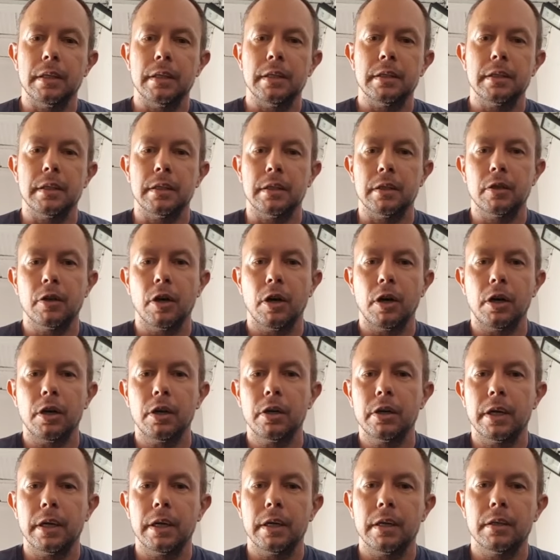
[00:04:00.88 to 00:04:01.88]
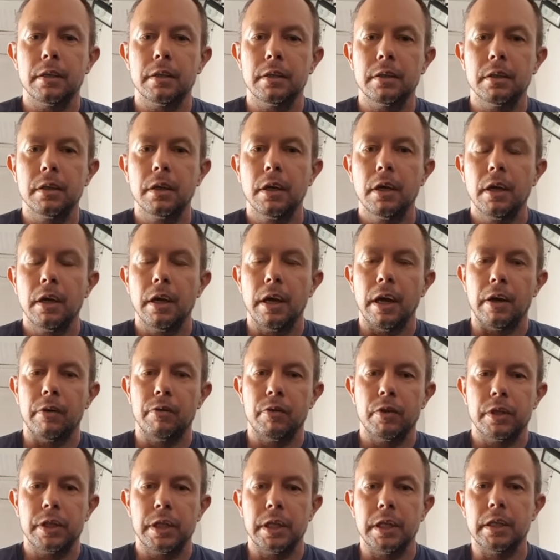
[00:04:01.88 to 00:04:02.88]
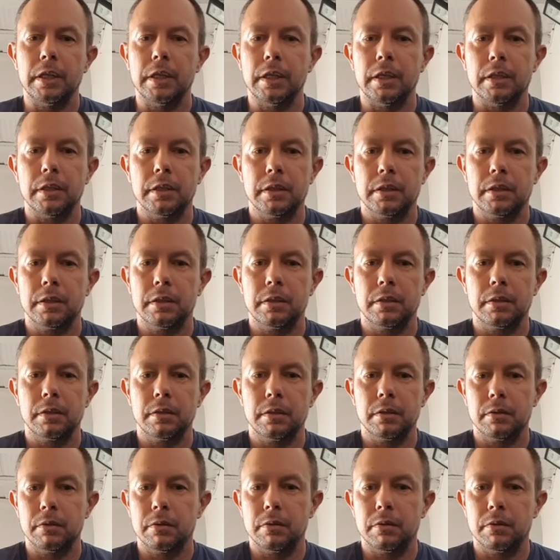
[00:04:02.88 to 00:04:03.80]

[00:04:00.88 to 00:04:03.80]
is in the car and everything is